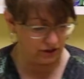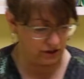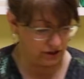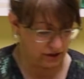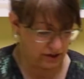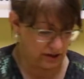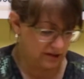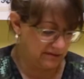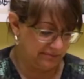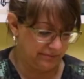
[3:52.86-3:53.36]

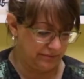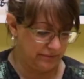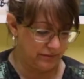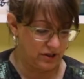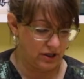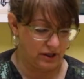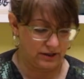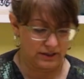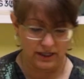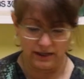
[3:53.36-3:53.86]
just
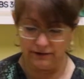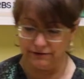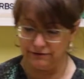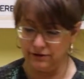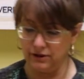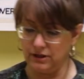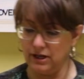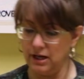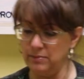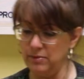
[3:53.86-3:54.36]
saute
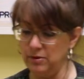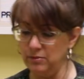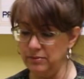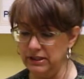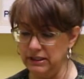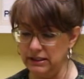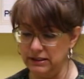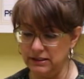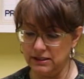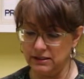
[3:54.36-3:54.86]
for a couple
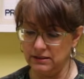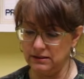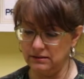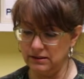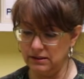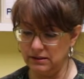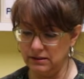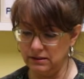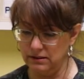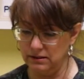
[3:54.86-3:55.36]

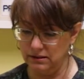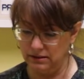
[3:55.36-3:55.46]
minutes.